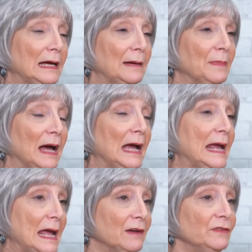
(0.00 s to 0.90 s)
um, I
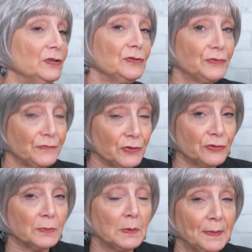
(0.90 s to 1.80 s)
have used
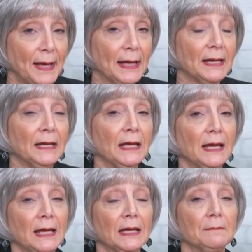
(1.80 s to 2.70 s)
fusible batting,
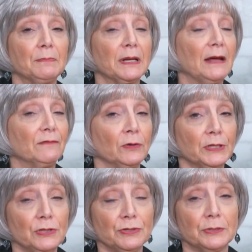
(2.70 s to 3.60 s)
and but I've
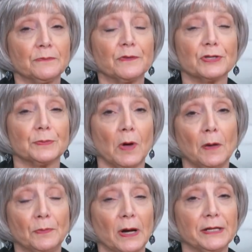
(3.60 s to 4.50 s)
only used them for
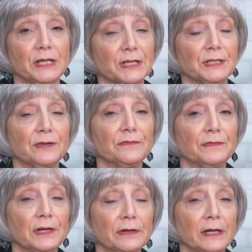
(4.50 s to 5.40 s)
small projects. They're
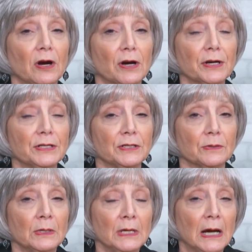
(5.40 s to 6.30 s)
very hard
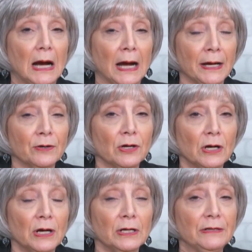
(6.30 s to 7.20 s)
to iron
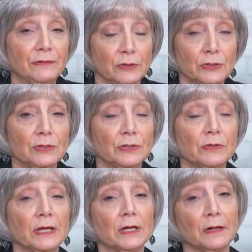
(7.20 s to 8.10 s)
on if you're
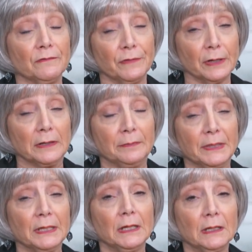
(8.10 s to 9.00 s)
doing it on a very
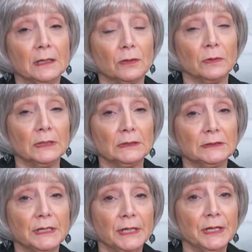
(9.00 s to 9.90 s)
big
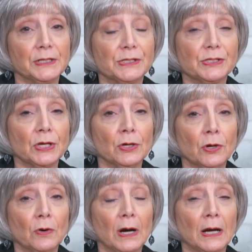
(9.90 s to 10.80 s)
quilt.
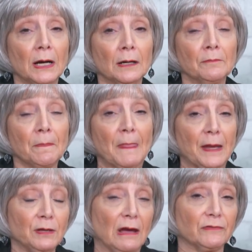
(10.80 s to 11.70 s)
So, um,
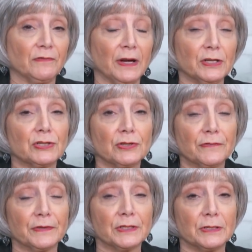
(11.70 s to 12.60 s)
and you have to find a
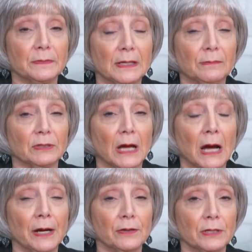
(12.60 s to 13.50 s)
surface to be able to
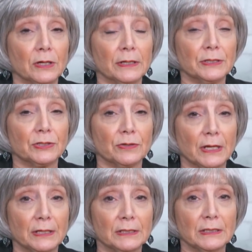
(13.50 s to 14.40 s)
iron it on so
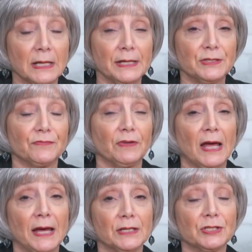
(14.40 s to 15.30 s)
that it lays
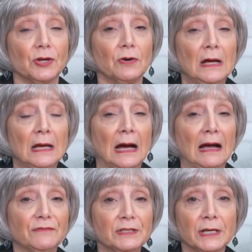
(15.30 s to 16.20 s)
flat. So
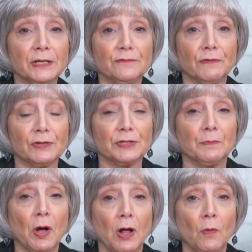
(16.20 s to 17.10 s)
I've done it for
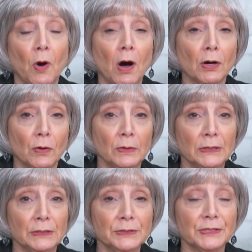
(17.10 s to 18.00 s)
small wall
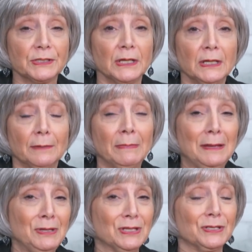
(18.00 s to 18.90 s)
quilts,
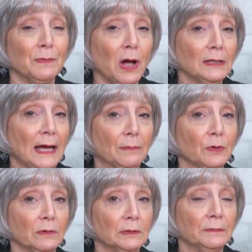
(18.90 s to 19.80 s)
maybe a small
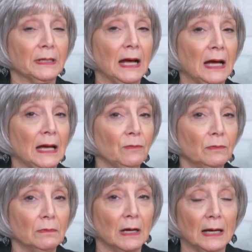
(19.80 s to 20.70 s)
lap quilt, but I,
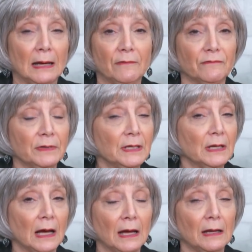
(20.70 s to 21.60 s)
I have,
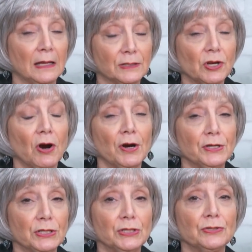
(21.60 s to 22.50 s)
I, it's
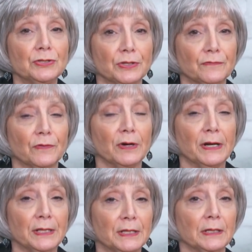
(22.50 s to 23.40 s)
hard to use it for
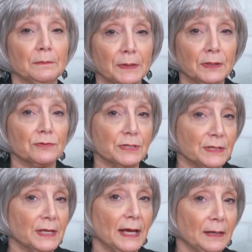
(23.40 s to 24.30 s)
anything bigger
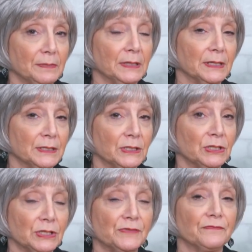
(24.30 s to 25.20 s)
than that because it's
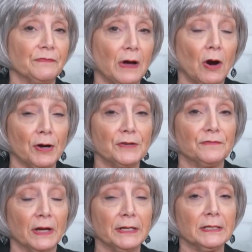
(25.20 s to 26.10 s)
just hard to
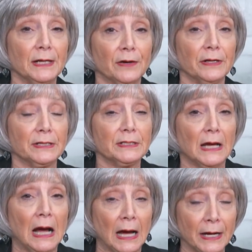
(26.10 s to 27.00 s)
find an area to
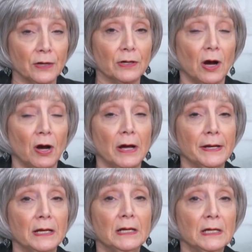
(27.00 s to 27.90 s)
iron
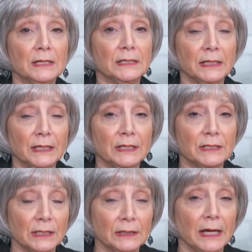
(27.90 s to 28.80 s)
on to get it
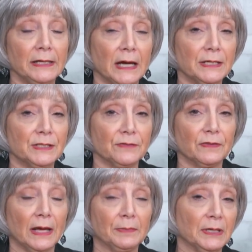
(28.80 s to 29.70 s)
to lay nice and
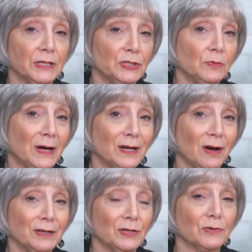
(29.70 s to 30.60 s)
flat because you want,
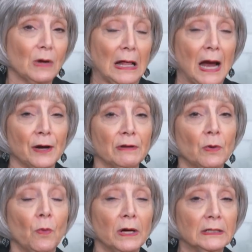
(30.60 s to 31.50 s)
you're ironing
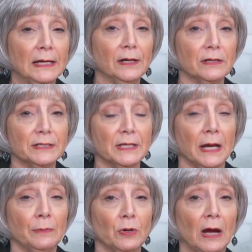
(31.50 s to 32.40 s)
one layer at a
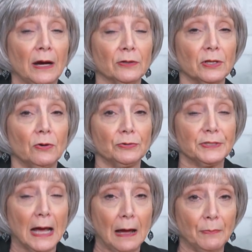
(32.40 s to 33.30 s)
time. You're ironing the whole
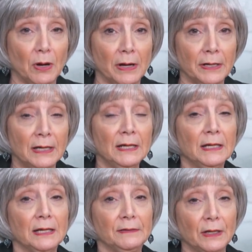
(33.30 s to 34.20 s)
top on
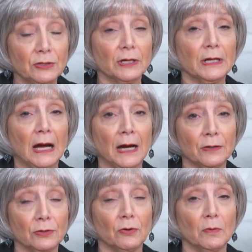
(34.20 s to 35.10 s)
and then you're gonna
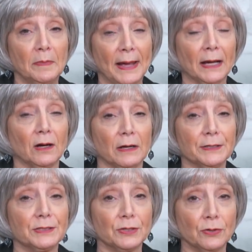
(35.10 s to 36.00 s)
iron the whole back
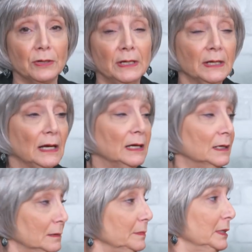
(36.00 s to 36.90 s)
on. So
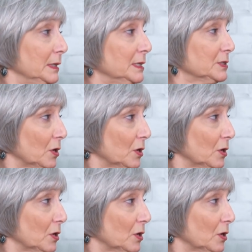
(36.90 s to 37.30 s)
um, it is